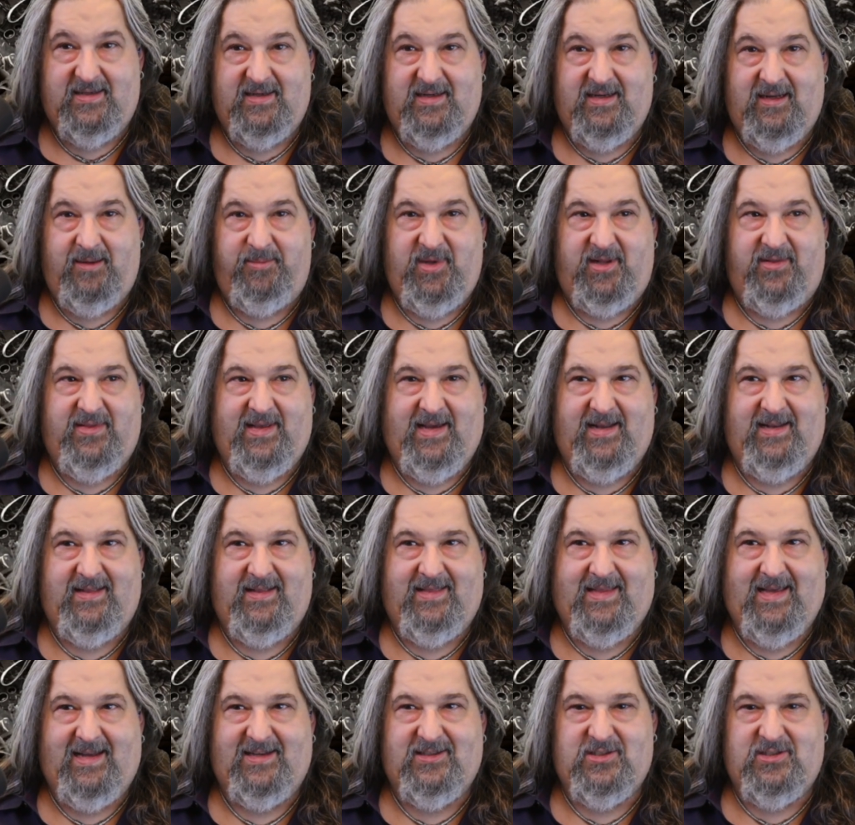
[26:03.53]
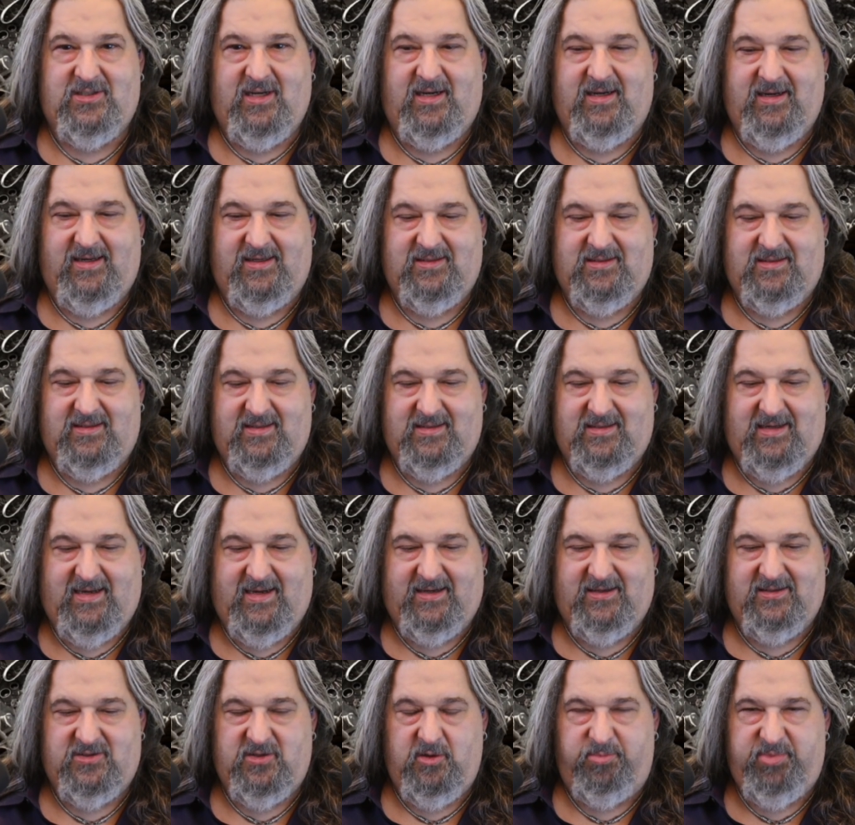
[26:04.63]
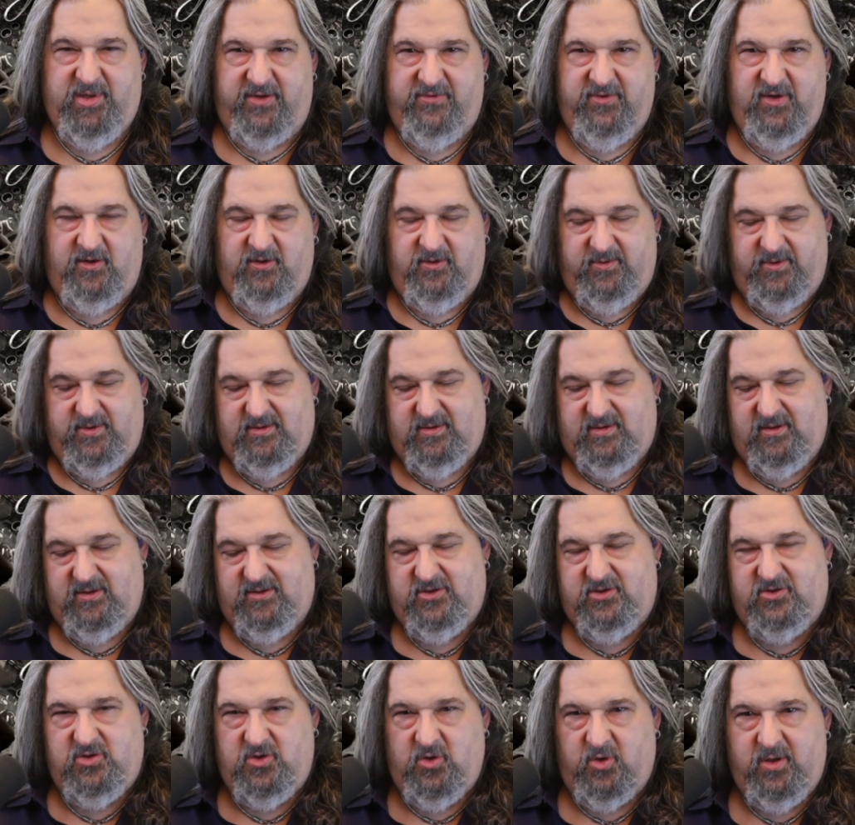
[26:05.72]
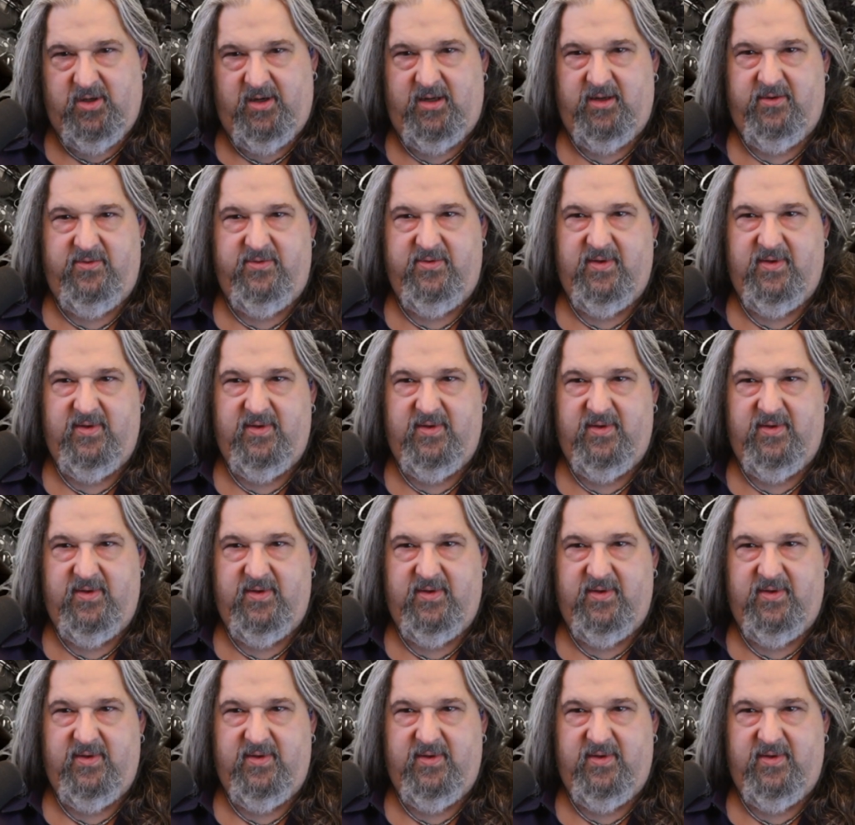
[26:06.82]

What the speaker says: I mean, that song is kind of so pivotal to the story